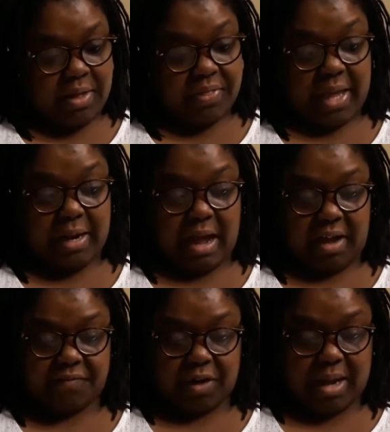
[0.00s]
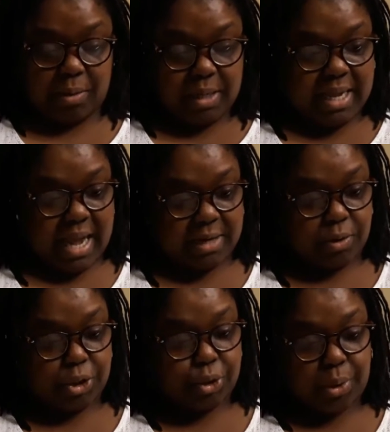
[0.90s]
They laughed loudly at
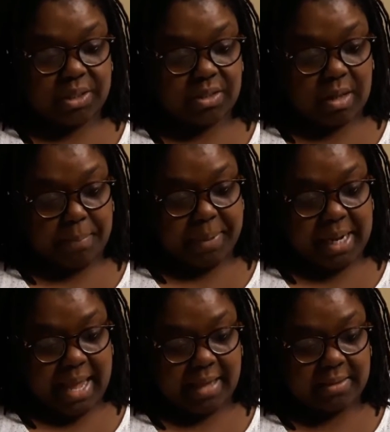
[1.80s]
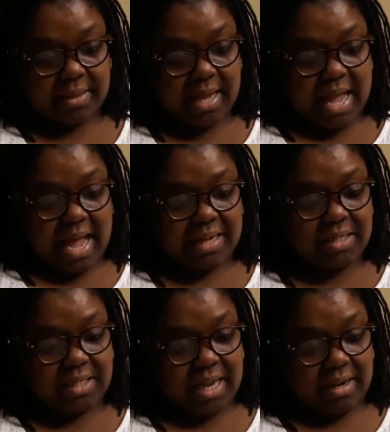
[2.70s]
our short, stumpy legs and
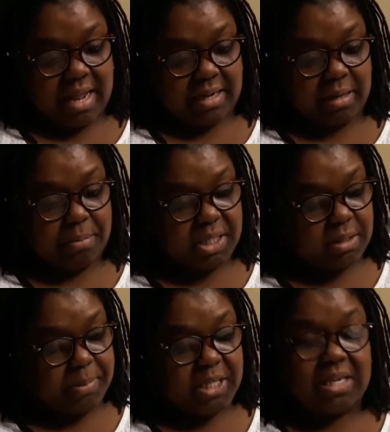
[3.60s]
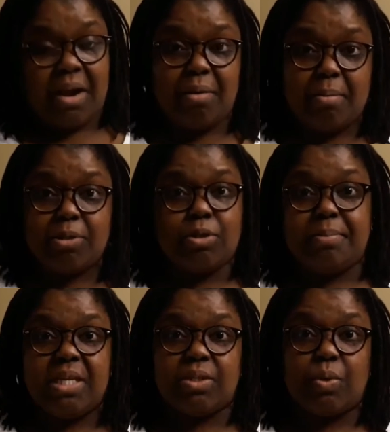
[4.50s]
said that it must be terrible to
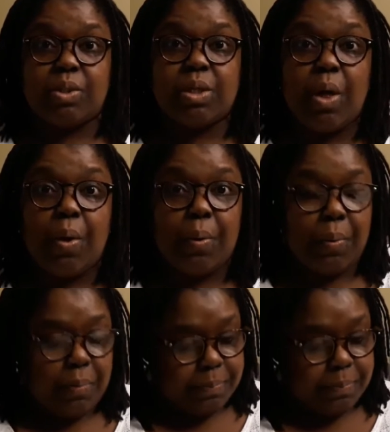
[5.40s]
be so slow."